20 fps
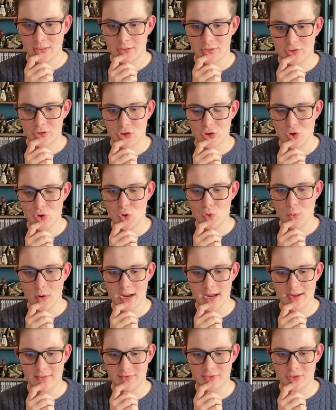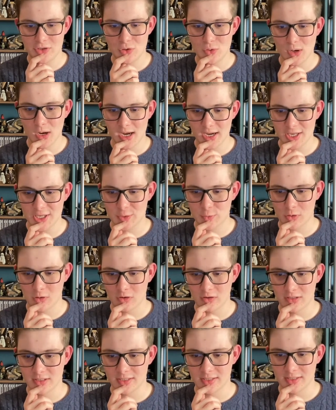two Wave 2 Ice
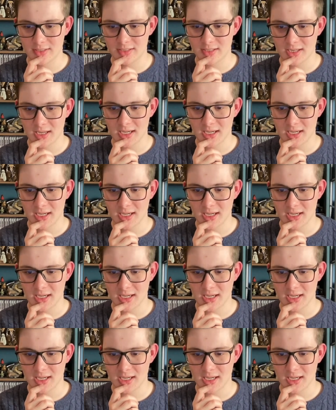Warriors